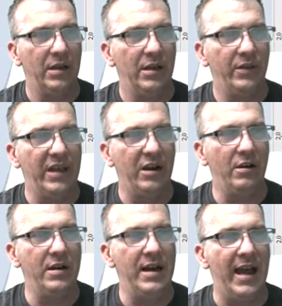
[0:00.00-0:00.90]
that are
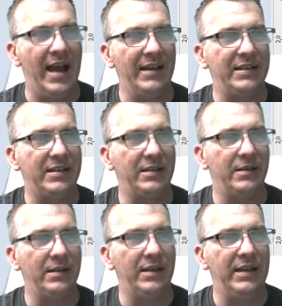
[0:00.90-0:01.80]
not
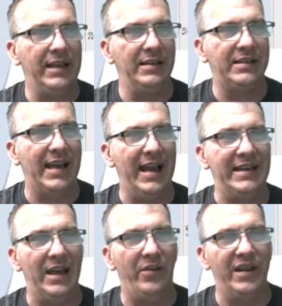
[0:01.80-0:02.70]
inside.
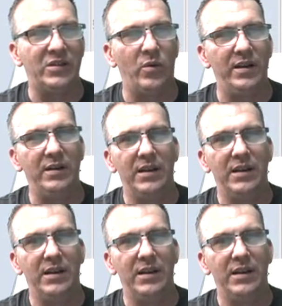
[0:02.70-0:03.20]
Now this one,